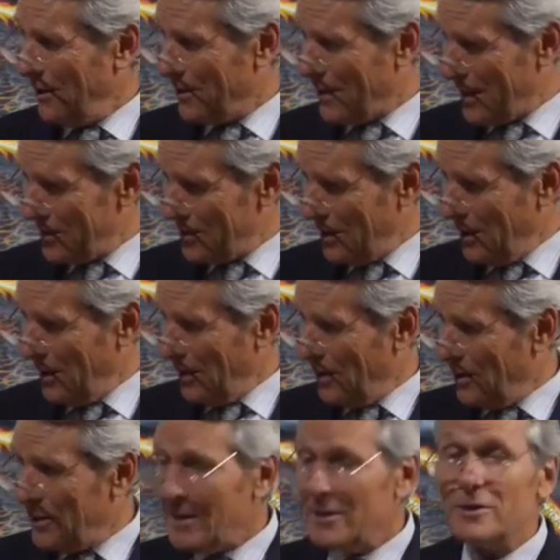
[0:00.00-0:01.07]
that
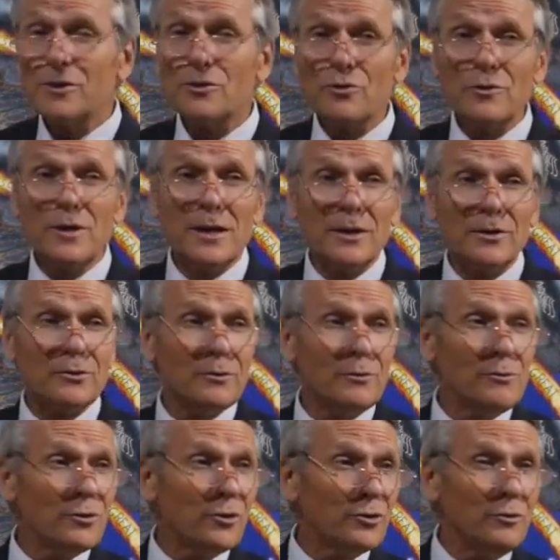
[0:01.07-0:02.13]
these trees
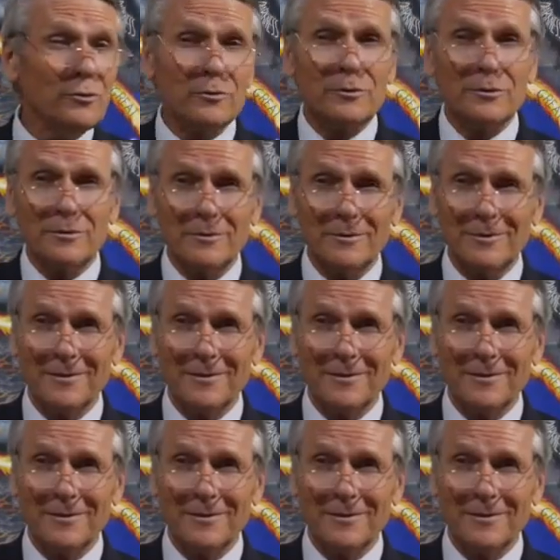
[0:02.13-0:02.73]
all shoot.